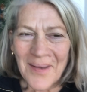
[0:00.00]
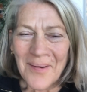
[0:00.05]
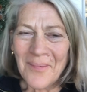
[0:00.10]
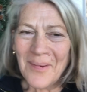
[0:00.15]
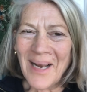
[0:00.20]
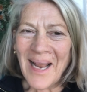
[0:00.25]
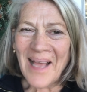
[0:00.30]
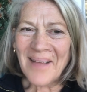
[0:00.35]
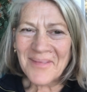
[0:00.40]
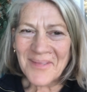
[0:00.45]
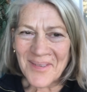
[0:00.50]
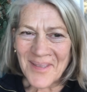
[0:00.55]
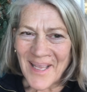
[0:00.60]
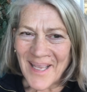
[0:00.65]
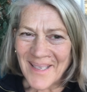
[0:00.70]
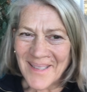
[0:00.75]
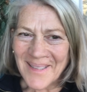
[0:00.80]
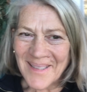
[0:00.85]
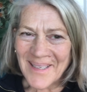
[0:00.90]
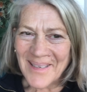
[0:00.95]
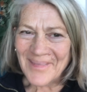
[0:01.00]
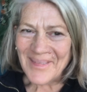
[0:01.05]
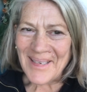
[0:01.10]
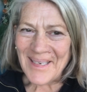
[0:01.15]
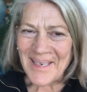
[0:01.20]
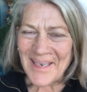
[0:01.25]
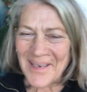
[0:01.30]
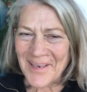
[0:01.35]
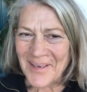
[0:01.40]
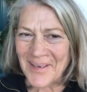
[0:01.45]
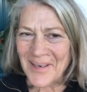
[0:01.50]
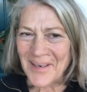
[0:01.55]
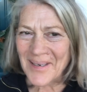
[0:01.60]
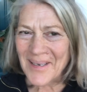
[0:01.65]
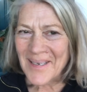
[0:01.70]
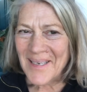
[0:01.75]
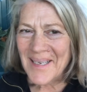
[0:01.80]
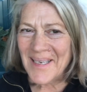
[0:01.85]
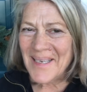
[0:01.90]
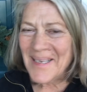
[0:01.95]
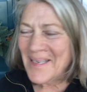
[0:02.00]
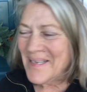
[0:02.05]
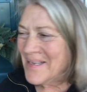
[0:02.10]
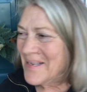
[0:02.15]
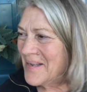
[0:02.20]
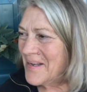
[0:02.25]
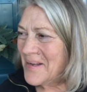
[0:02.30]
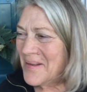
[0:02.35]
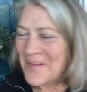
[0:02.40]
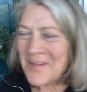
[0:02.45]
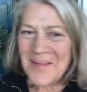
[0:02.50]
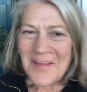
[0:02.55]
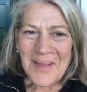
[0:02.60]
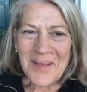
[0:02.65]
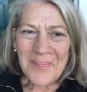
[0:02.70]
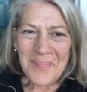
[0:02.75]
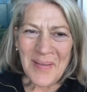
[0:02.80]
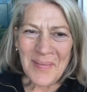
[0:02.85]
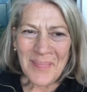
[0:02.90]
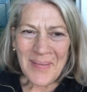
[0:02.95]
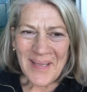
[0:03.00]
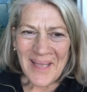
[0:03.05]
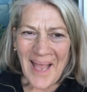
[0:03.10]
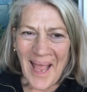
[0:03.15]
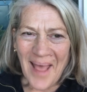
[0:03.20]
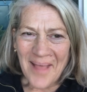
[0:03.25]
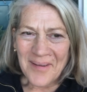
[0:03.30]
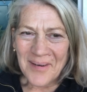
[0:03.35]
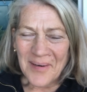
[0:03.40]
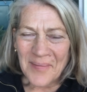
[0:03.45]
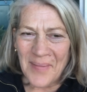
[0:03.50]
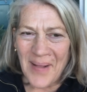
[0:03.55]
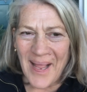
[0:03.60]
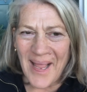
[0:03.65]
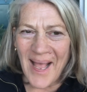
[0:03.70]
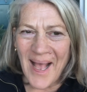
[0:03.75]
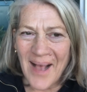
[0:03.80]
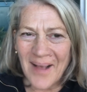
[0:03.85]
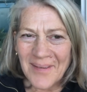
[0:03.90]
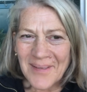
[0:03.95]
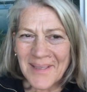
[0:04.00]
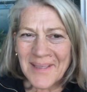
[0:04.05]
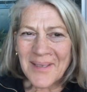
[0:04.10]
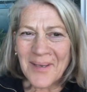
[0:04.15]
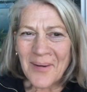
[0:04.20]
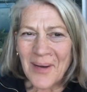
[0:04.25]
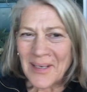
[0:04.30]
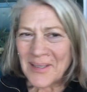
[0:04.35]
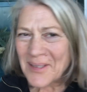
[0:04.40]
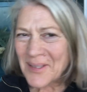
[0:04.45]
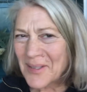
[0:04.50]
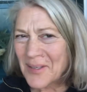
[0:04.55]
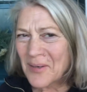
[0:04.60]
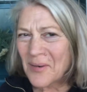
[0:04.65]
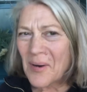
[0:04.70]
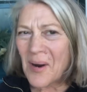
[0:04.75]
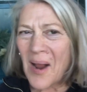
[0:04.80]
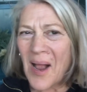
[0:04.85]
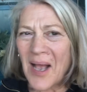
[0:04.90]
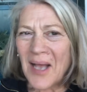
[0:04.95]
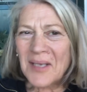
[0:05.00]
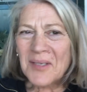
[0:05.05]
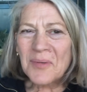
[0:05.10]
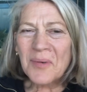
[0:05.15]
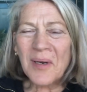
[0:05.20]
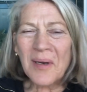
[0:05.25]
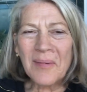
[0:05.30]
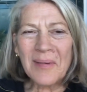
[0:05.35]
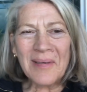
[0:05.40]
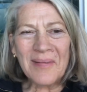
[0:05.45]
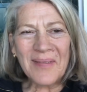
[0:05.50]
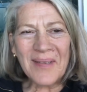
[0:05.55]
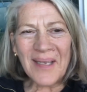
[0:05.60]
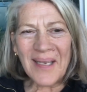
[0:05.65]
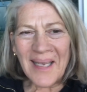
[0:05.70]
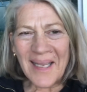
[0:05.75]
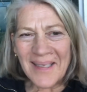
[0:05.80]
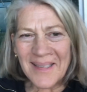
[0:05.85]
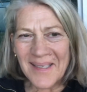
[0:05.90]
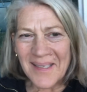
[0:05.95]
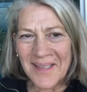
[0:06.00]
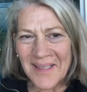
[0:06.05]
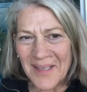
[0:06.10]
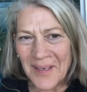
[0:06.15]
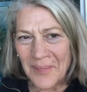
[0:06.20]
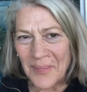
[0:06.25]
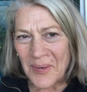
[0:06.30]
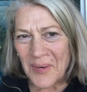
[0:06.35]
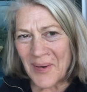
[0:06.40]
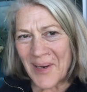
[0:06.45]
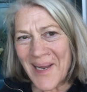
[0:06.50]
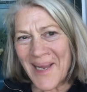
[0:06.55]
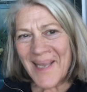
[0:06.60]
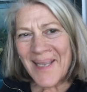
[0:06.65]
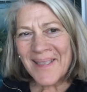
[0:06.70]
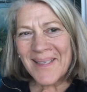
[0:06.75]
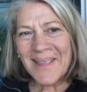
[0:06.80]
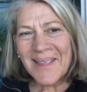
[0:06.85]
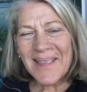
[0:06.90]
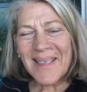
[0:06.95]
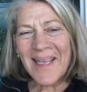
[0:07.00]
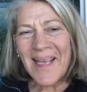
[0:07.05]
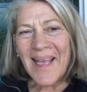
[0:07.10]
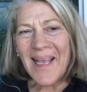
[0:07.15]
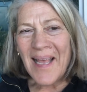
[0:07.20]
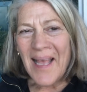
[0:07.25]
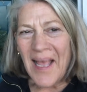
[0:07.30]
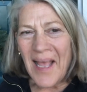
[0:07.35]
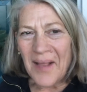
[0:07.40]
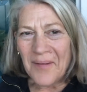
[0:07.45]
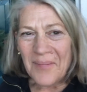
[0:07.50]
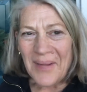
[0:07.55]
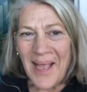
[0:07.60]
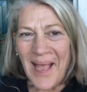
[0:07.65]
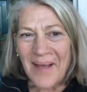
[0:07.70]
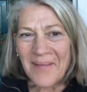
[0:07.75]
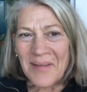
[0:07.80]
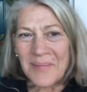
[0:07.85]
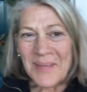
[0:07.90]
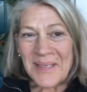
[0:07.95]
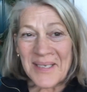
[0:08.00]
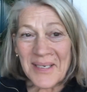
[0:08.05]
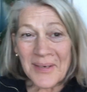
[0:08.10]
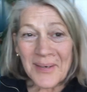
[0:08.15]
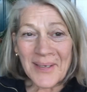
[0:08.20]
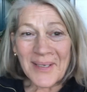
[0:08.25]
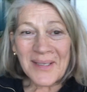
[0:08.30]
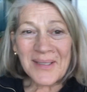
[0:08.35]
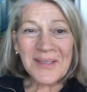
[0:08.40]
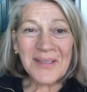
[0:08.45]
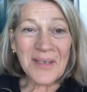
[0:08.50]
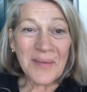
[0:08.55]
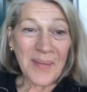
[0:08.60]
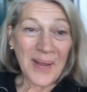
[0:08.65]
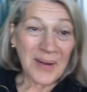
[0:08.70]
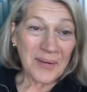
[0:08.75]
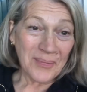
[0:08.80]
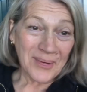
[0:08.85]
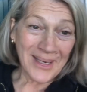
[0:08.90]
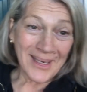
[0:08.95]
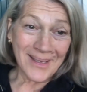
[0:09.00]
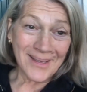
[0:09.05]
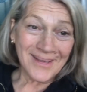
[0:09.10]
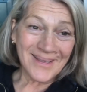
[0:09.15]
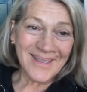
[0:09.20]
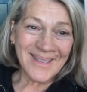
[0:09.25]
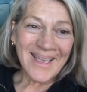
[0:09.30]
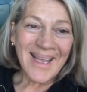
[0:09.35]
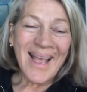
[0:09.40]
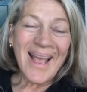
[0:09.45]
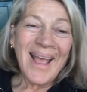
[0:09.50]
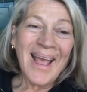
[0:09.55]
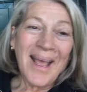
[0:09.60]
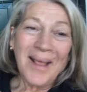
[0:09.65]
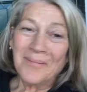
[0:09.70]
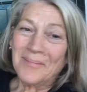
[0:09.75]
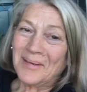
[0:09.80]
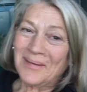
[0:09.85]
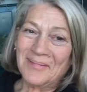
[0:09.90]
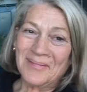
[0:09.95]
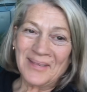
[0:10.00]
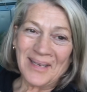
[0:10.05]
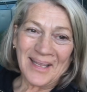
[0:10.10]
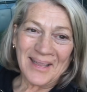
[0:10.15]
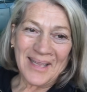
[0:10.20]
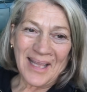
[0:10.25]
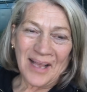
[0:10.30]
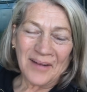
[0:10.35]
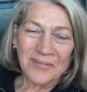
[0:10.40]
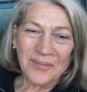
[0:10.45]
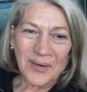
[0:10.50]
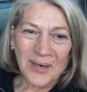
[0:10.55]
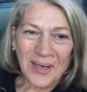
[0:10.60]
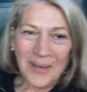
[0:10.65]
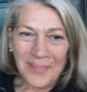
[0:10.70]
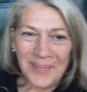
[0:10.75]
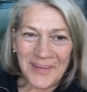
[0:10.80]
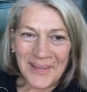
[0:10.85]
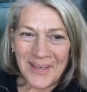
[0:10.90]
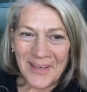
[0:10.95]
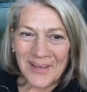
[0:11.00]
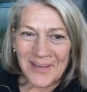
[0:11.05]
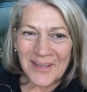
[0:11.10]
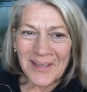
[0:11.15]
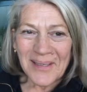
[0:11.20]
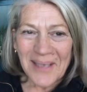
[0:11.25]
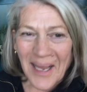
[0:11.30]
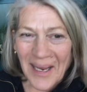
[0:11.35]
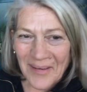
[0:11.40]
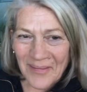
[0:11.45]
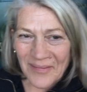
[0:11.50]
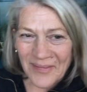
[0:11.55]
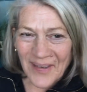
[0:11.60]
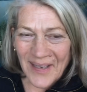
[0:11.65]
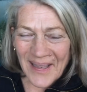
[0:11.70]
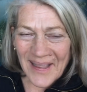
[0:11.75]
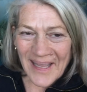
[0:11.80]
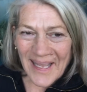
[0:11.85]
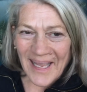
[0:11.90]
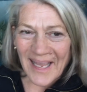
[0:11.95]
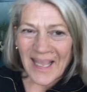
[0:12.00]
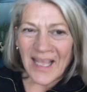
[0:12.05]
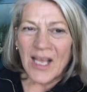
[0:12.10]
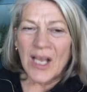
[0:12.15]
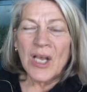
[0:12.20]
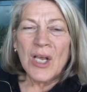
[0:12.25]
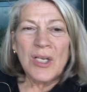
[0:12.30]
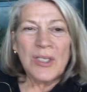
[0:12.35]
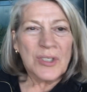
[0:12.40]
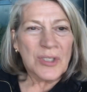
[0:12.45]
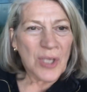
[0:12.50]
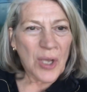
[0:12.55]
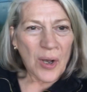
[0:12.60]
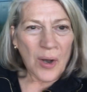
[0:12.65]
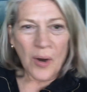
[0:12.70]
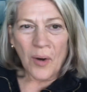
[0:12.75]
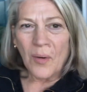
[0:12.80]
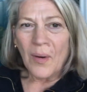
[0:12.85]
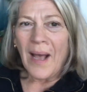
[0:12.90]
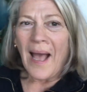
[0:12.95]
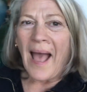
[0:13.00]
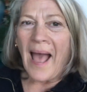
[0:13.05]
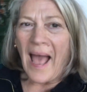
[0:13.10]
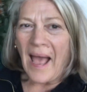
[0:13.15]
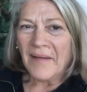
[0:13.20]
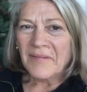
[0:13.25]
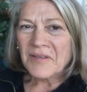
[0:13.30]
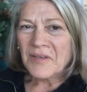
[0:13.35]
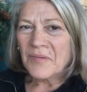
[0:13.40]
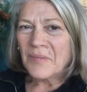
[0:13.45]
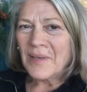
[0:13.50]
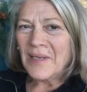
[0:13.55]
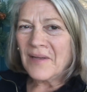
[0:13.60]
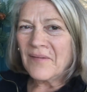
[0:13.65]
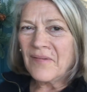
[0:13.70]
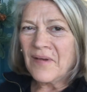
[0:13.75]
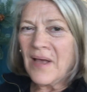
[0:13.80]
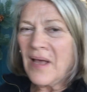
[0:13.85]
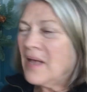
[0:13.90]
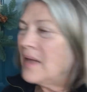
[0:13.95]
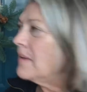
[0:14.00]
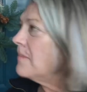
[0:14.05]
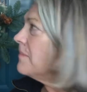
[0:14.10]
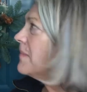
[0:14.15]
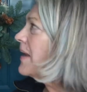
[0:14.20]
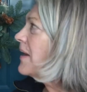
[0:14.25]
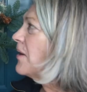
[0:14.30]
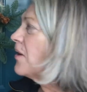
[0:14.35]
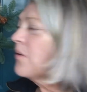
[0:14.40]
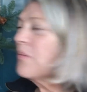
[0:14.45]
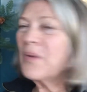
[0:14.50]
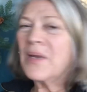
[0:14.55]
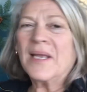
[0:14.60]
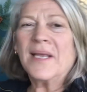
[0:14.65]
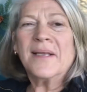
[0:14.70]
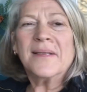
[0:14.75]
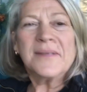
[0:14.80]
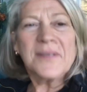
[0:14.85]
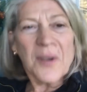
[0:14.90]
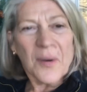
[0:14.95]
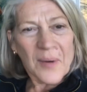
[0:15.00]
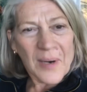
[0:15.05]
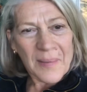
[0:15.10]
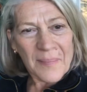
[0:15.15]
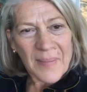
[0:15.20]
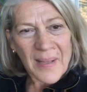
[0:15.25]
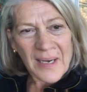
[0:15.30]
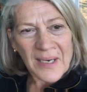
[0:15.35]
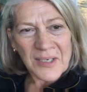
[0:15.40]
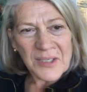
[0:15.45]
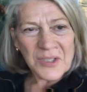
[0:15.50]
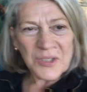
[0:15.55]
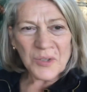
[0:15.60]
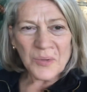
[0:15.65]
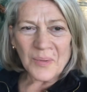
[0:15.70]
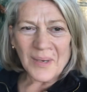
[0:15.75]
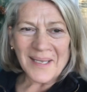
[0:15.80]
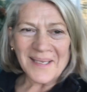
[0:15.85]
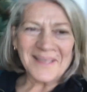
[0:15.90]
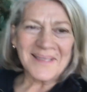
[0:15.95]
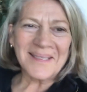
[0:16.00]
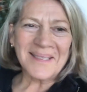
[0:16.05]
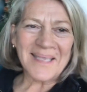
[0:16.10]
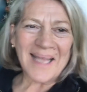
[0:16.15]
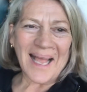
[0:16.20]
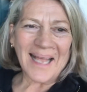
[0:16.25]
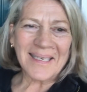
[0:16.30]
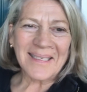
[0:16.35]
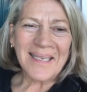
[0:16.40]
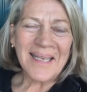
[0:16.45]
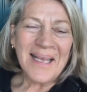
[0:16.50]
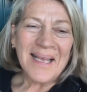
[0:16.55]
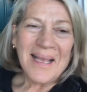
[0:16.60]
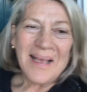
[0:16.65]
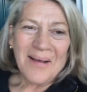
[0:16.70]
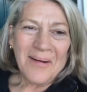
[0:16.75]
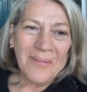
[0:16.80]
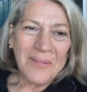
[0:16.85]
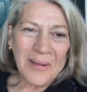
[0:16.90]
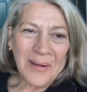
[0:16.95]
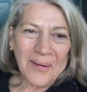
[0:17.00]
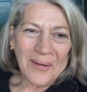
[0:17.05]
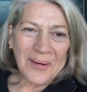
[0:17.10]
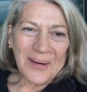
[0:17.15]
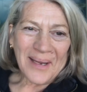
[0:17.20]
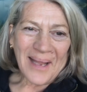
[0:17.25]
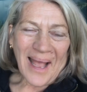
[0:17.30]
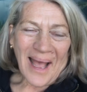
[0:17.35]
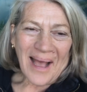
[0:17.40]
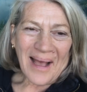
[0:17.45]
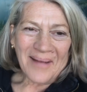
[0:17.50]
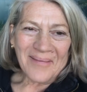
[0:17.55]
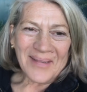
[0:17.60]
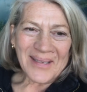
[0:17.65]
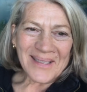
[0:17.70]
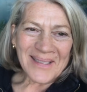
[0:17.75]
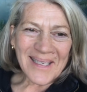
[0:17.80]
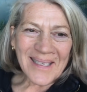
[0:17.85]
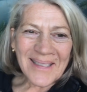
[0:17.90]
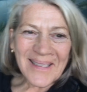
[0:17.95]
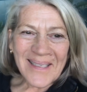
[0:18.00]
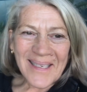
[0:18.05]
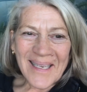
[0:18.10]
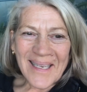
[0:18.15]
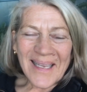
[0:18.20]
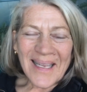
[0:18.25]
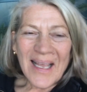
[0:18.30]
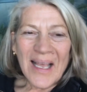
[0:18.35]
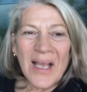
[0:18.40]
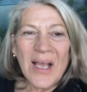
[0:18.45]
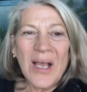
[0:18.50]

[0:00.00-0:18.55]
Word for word: Well, after Thanksgiving dinner, the people gathered at my house go out to the garage where we've collected some greens and we have the materials to make wreaths. We've done that for a couple years. It's kind of fun thing. So after we've made our wreaths or embellished the ones that we already have existing,